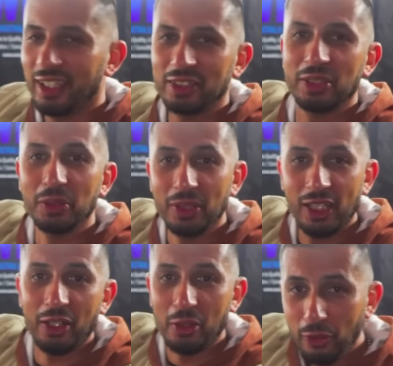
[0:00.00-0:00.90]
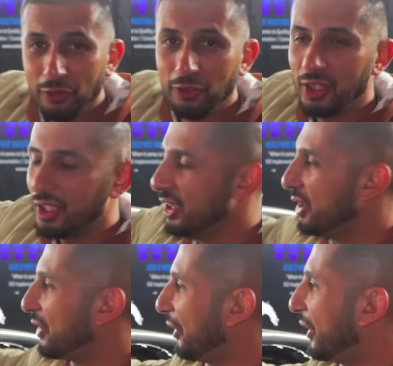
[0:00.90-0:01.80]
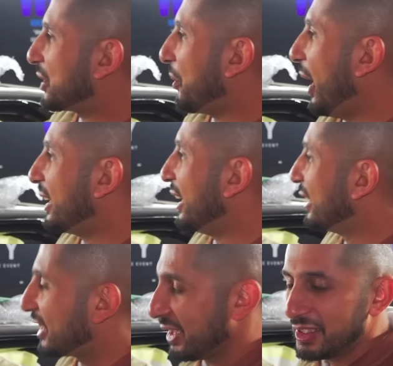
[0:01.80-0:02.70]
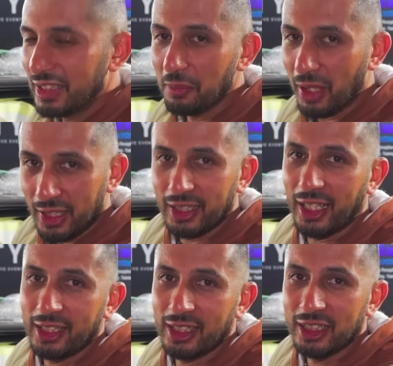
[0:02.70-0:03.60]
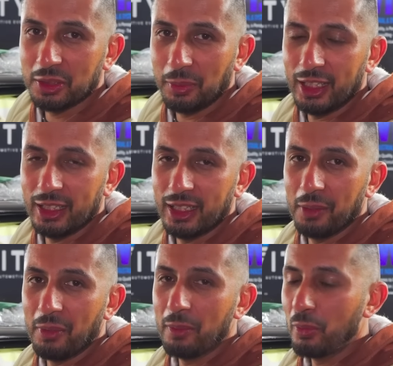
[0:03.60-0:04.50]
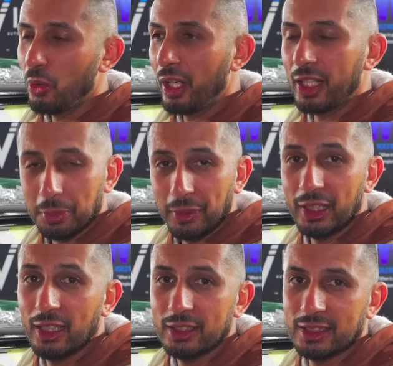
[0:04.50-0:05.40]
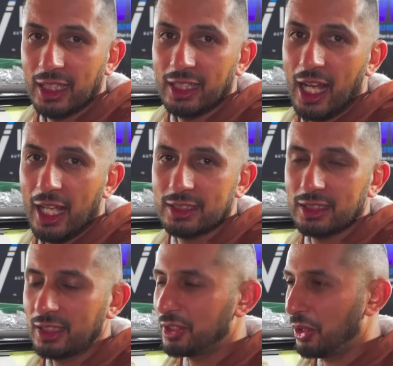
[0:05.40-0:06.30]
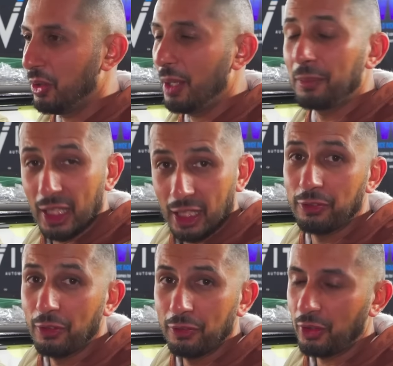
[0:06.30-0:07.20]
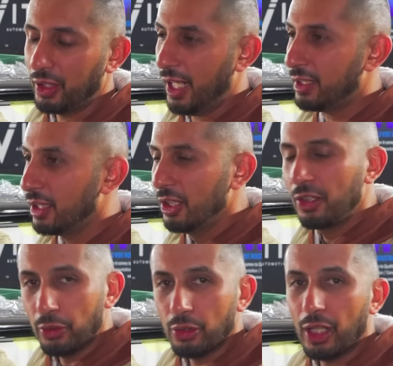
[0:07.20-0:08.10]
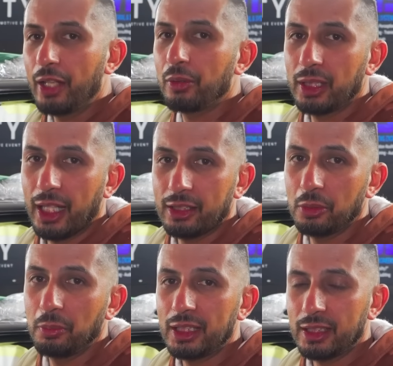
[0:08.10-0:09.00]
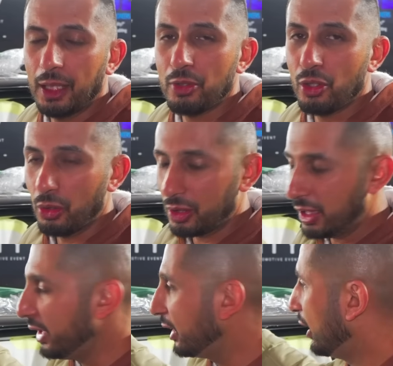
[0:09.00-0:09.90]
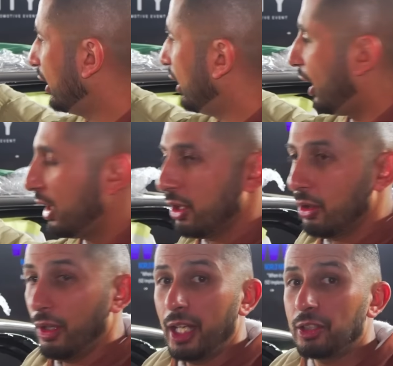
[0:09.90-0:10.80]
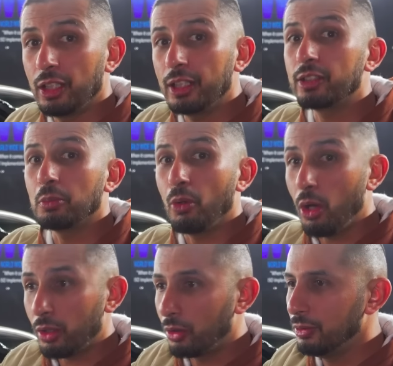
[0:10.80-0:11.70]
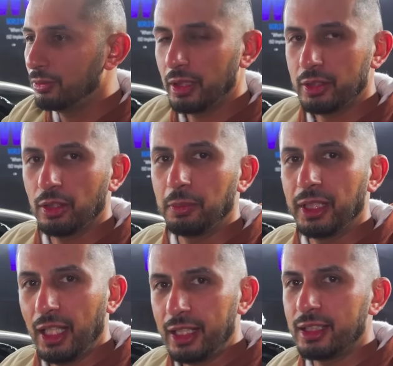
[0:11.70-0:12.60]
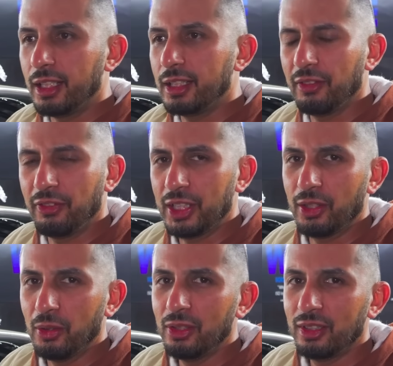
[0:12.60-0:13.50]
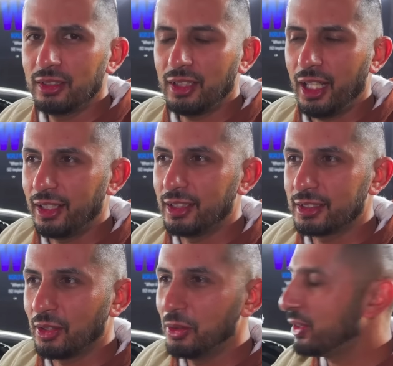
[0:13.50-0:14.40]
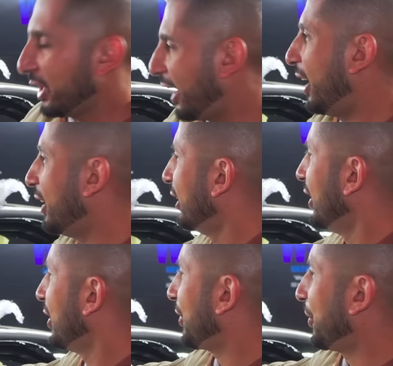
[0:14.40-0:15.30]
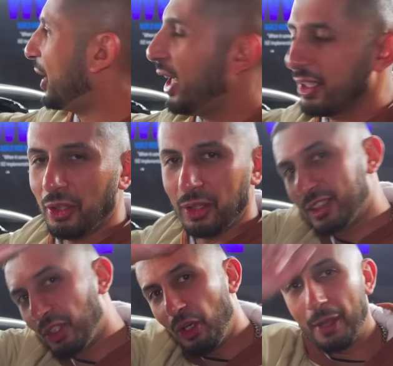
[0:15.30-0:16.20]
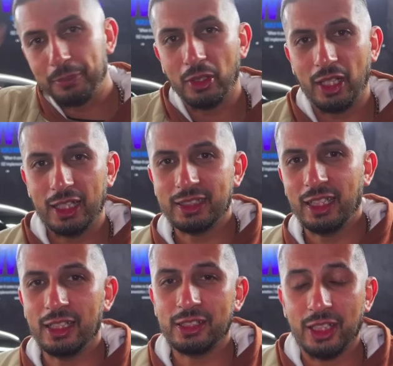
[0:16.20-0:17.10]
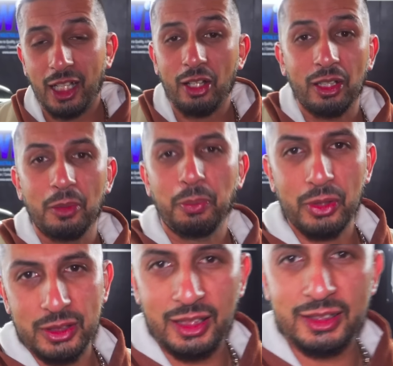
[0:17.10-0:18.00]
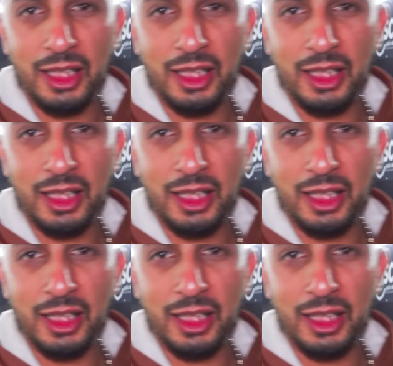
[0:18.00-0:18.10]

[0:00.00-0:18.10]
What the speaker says: do the roof. So it's quite interesting, but again, Ismail and them are more experienced than us, so I'm grateful for that. So you guys will get to meet them shortly. or actually tomorrow, which will be later in the video. I think so, yeah. So yeah, so let's go up to Rasta and let's check out the upholsteries